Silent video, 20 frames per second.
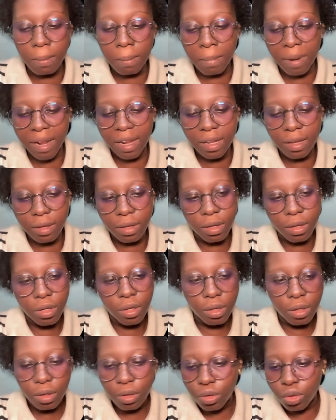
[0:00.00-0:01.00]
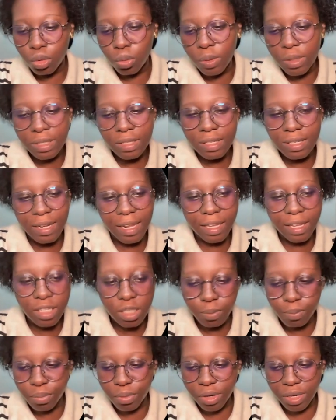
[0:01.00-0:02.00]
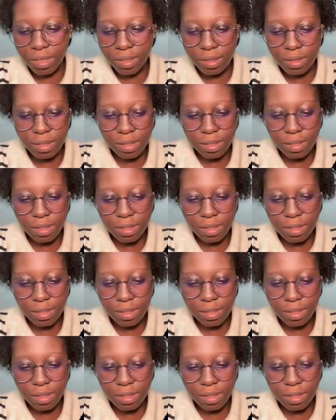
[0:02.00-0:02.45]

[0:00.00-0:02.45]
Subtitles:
by doing the next print.